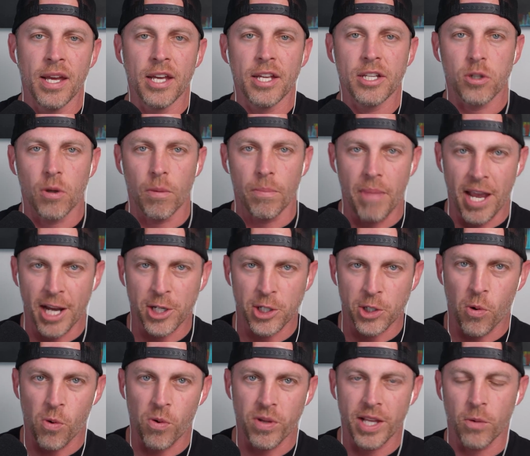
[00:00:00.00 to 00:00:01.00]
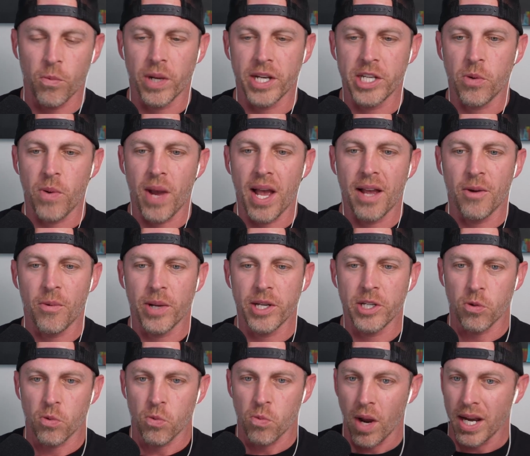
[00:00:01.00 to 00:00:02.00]
So make sure that when
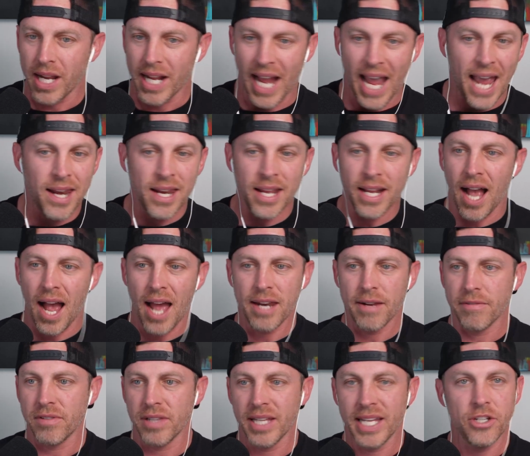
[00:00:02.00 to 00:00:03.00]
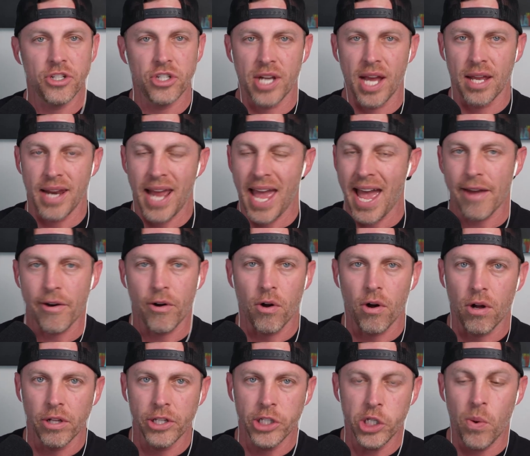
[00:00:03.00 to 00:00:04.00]
you're running any kind of lead gen at
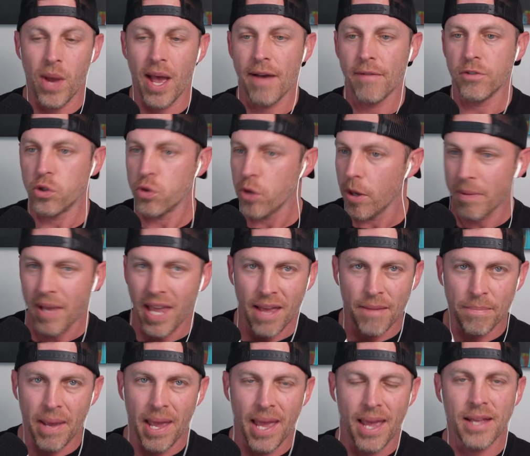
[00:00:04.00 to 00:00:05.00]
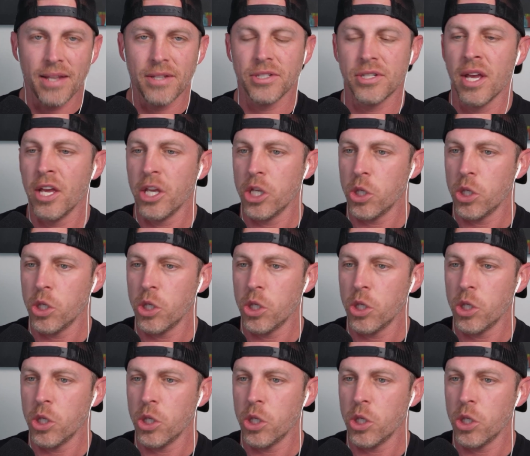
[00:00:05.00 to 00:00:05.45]
all, you have drip campaigns,